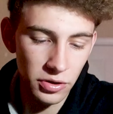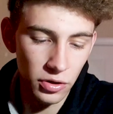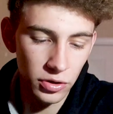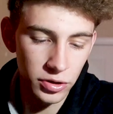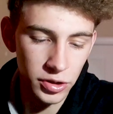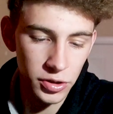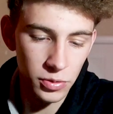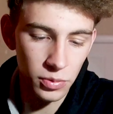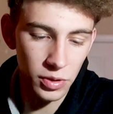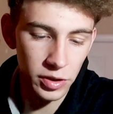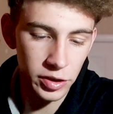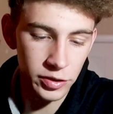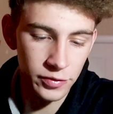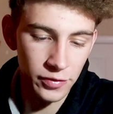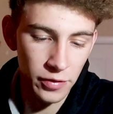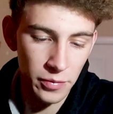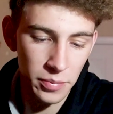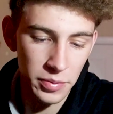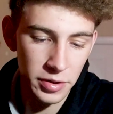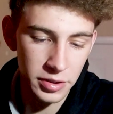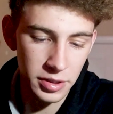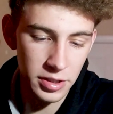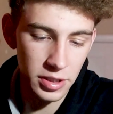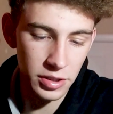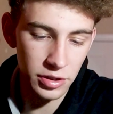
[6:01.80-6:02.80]
also works for
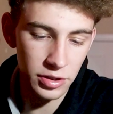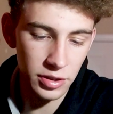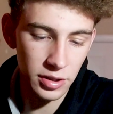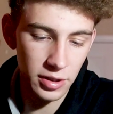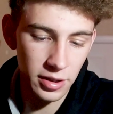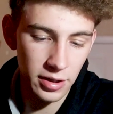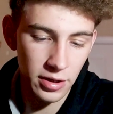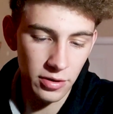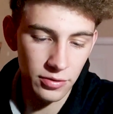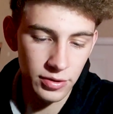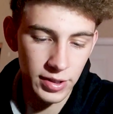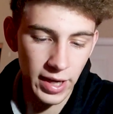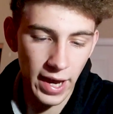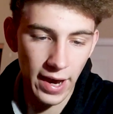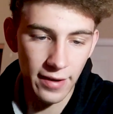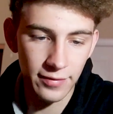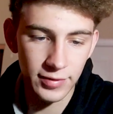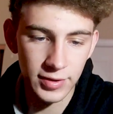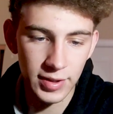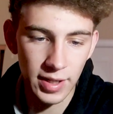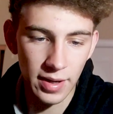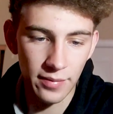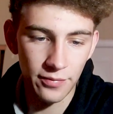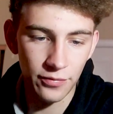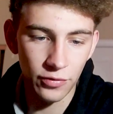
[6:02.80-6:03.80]
position. It goes half
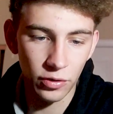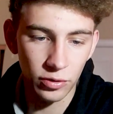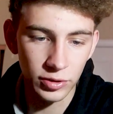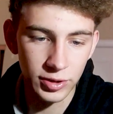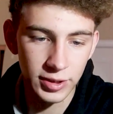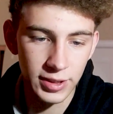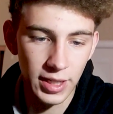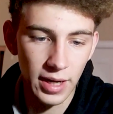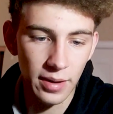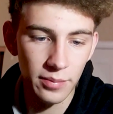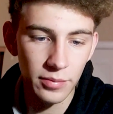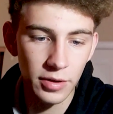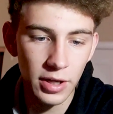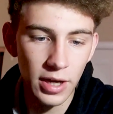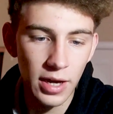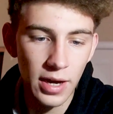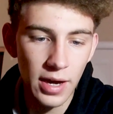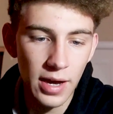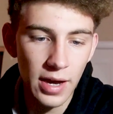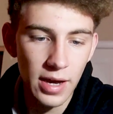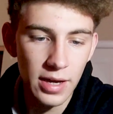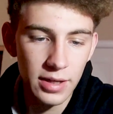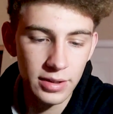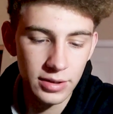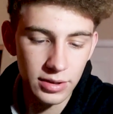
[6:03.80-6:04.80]
step, full step.
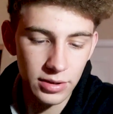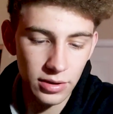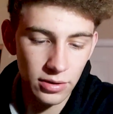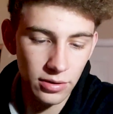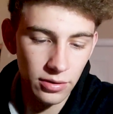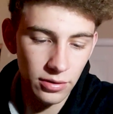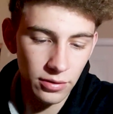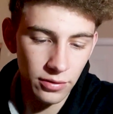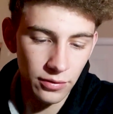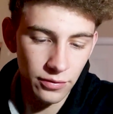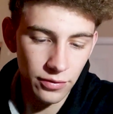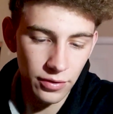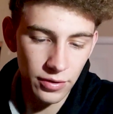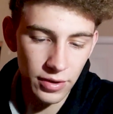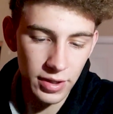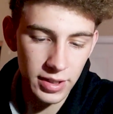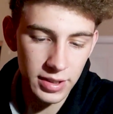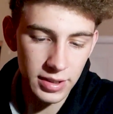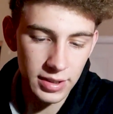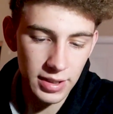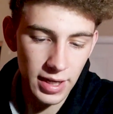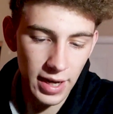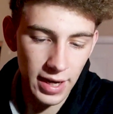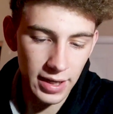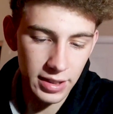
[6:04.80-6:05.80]
So for
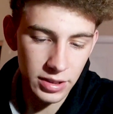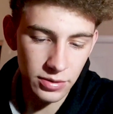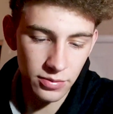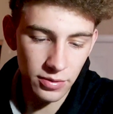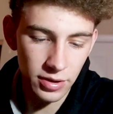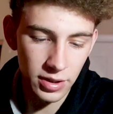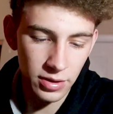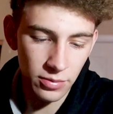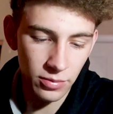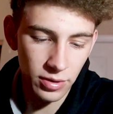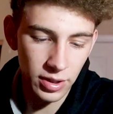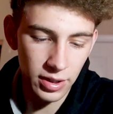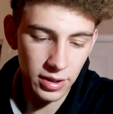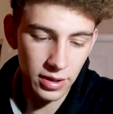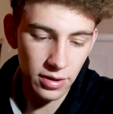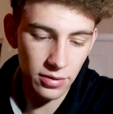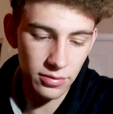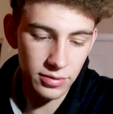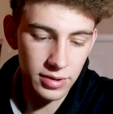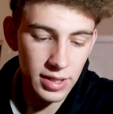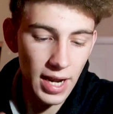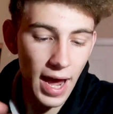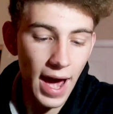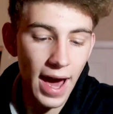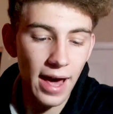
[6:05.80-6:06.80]
this text, we're gonna wanna go
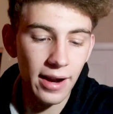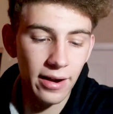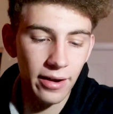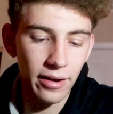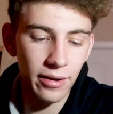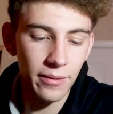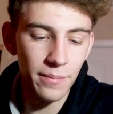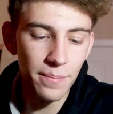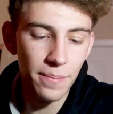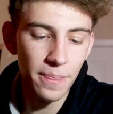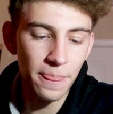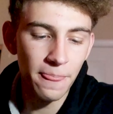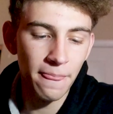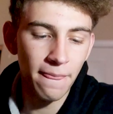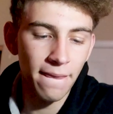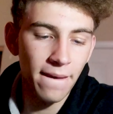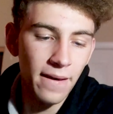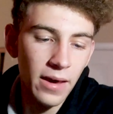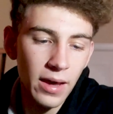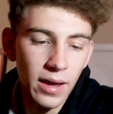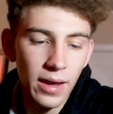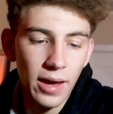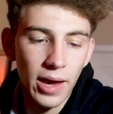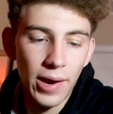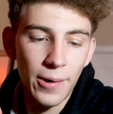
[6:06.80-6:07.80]
data.
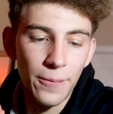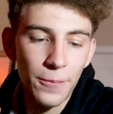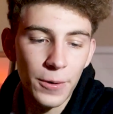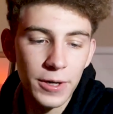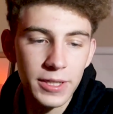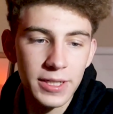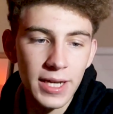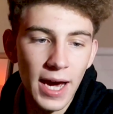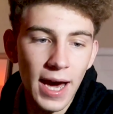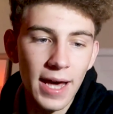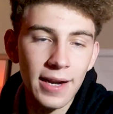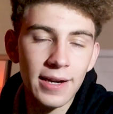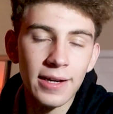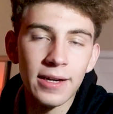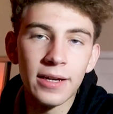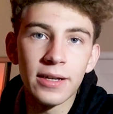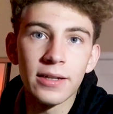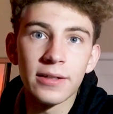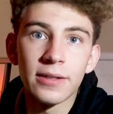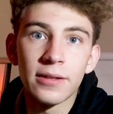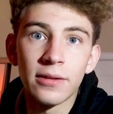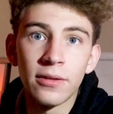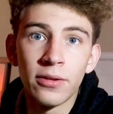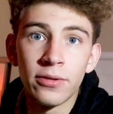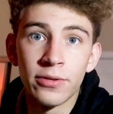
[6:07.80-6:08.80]
And what data
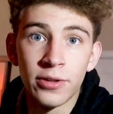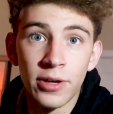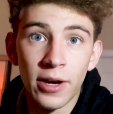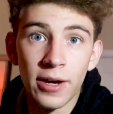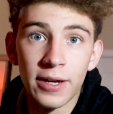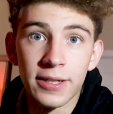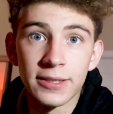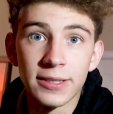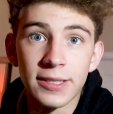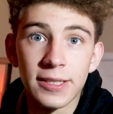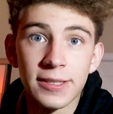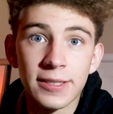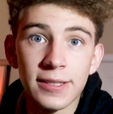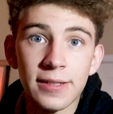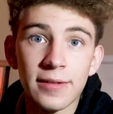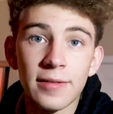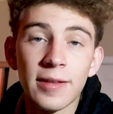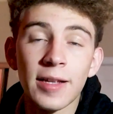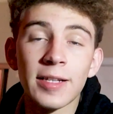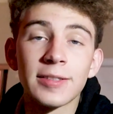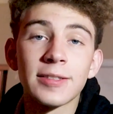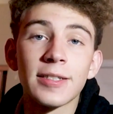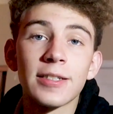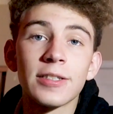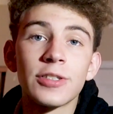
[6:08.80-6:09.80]
does is it
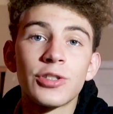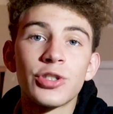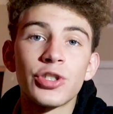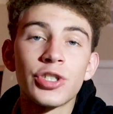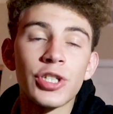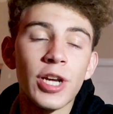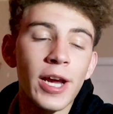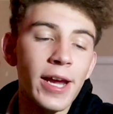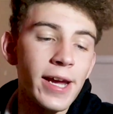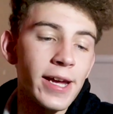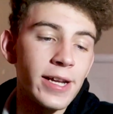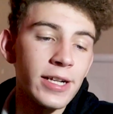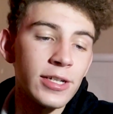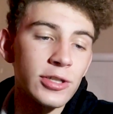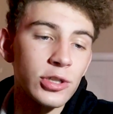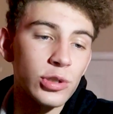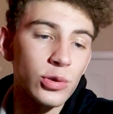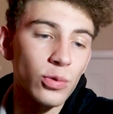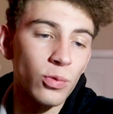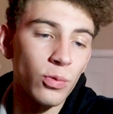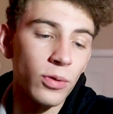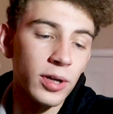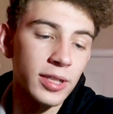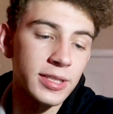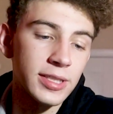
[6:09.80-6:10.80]
lets us change
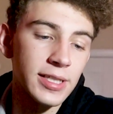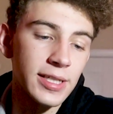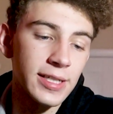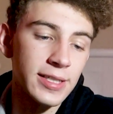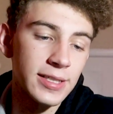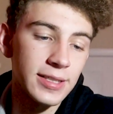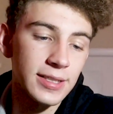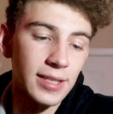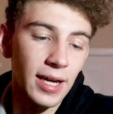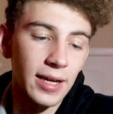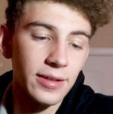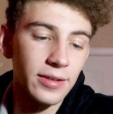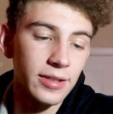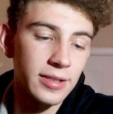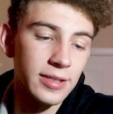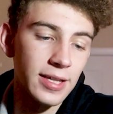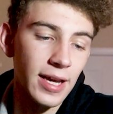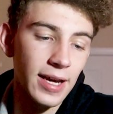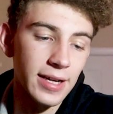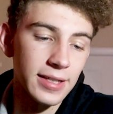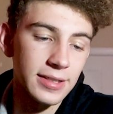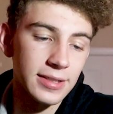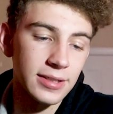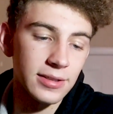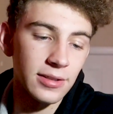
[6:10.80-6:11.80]
what's inside the
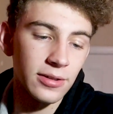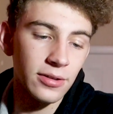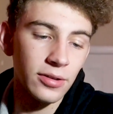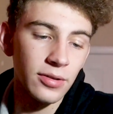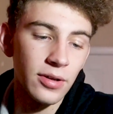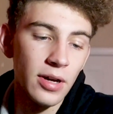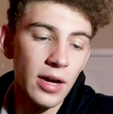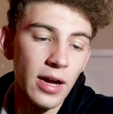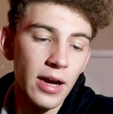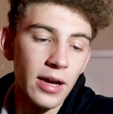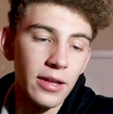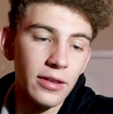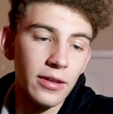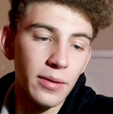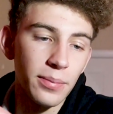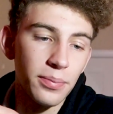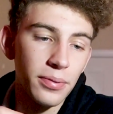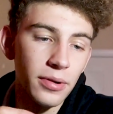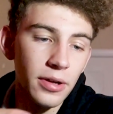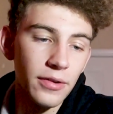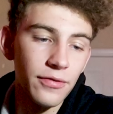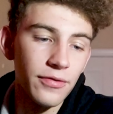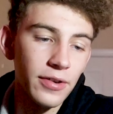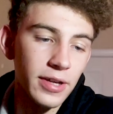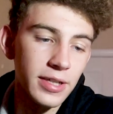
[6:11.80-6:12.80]
text. So the
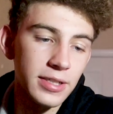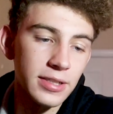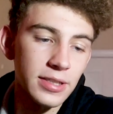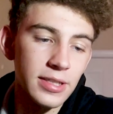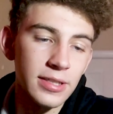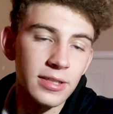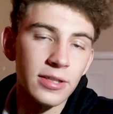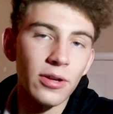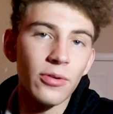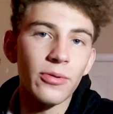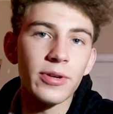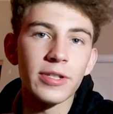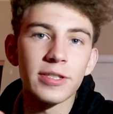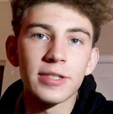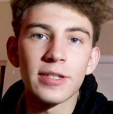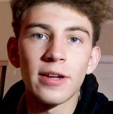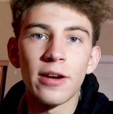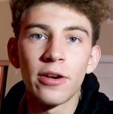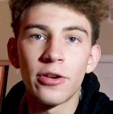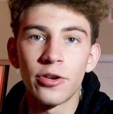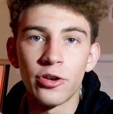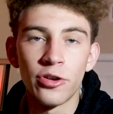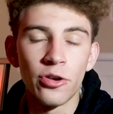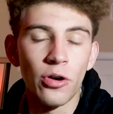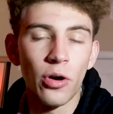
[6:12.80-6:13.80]
prefix is always
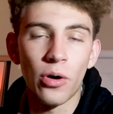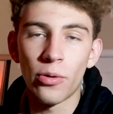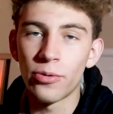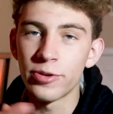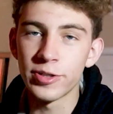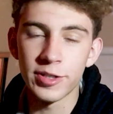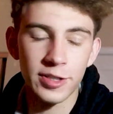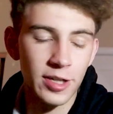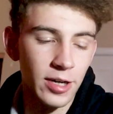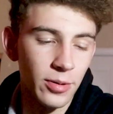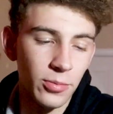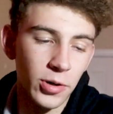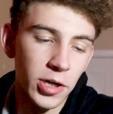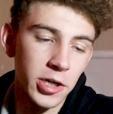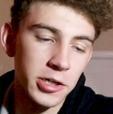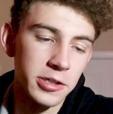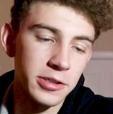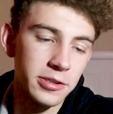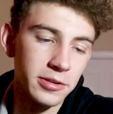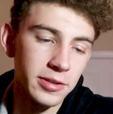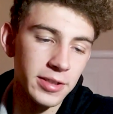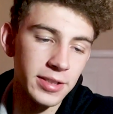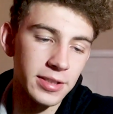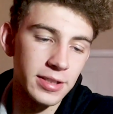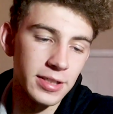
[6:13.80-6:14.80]
there. You're always gonna wanna
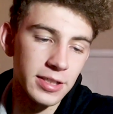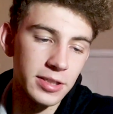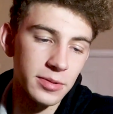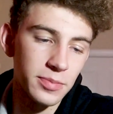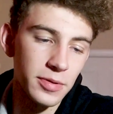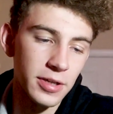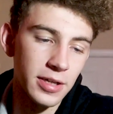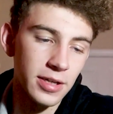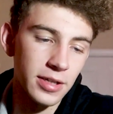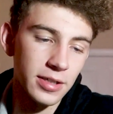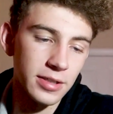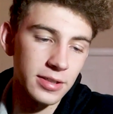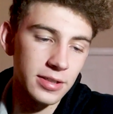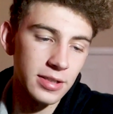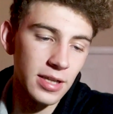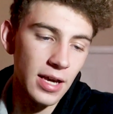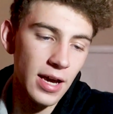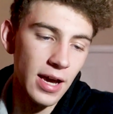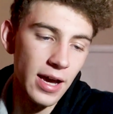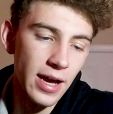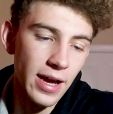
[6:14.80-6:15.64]
delete this because